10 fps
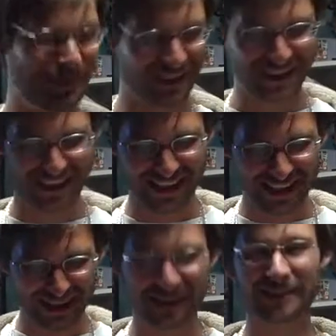
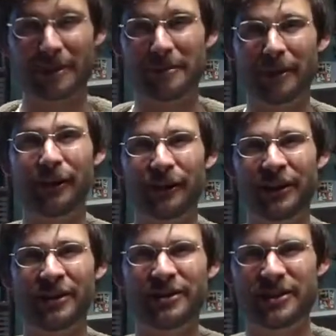Except my mother
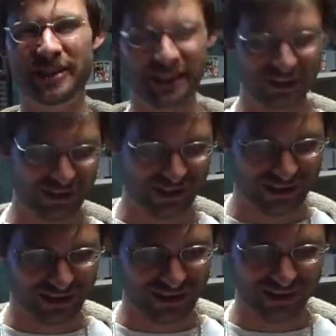does.
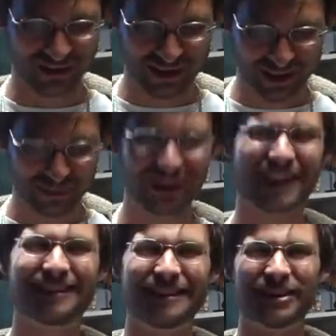She's in the
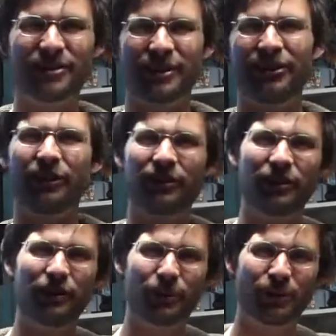plant industry, so
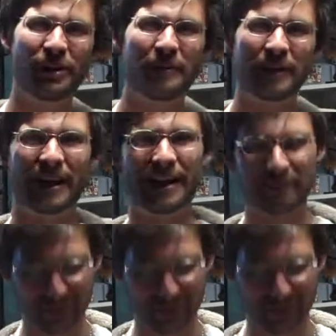she knows what's hip and hype.